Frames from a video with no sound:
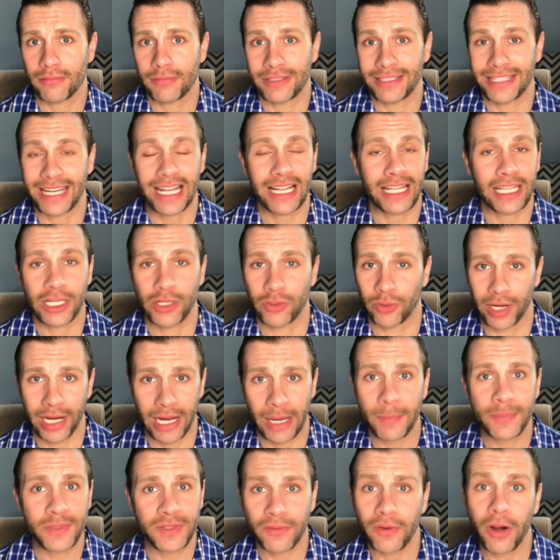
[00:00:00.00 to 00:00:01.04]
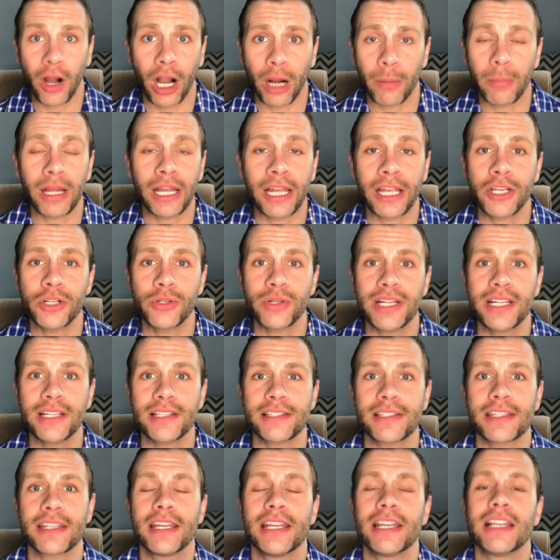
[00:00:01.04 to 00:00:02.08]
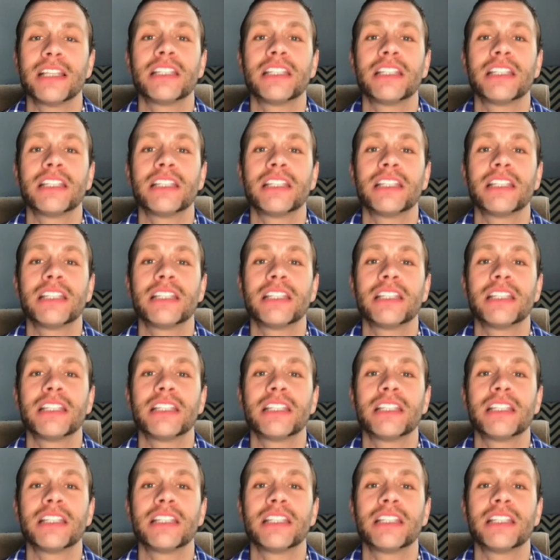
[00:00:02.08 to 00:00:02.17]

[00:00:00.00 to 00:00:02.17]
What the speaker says: daily grams of carbohydrates,